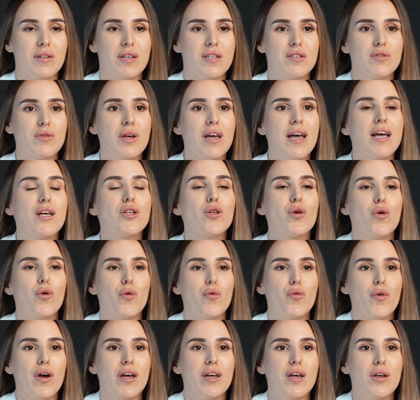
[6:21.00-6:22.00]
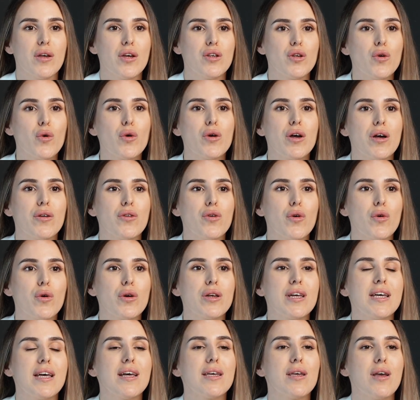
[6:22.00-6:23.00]
this Financial Regulatory
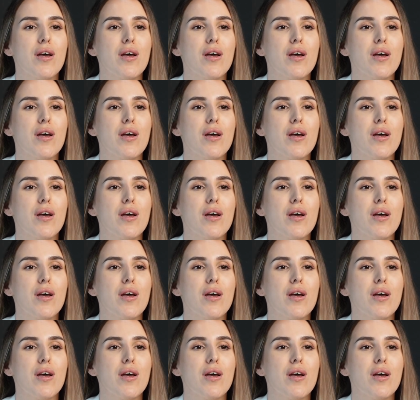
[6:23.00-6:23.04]
Authority.